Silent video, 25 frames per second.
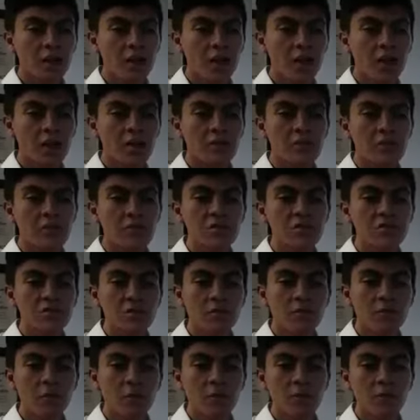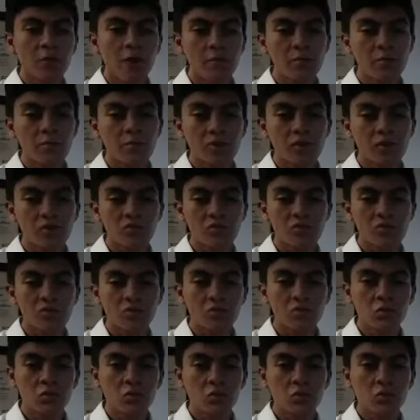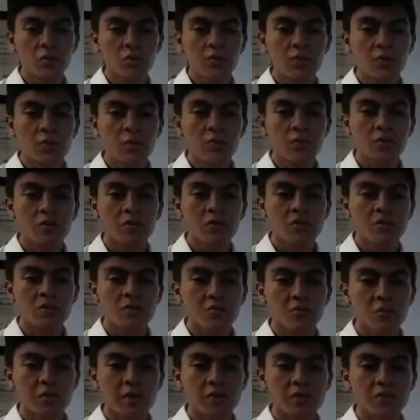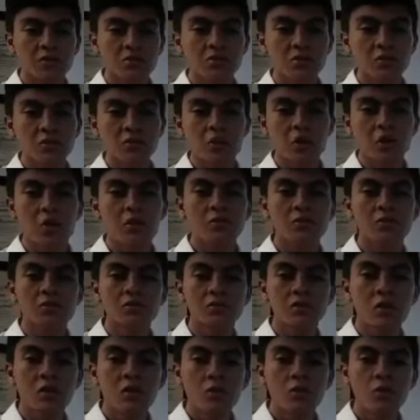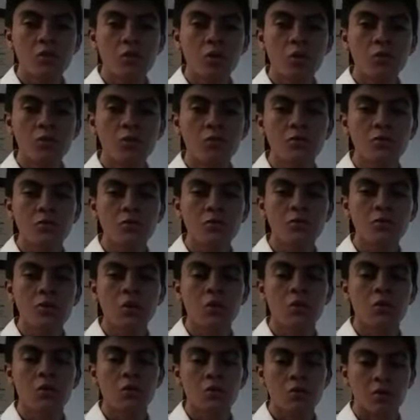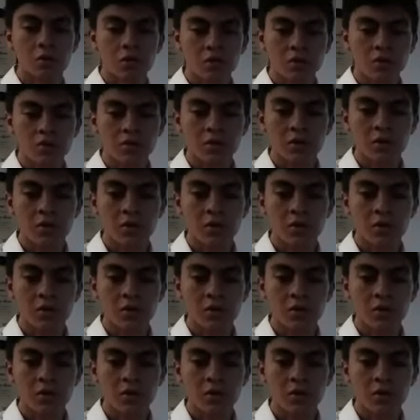and mixed for 5 minutes to uniformly disperse the fibers through to the concrete.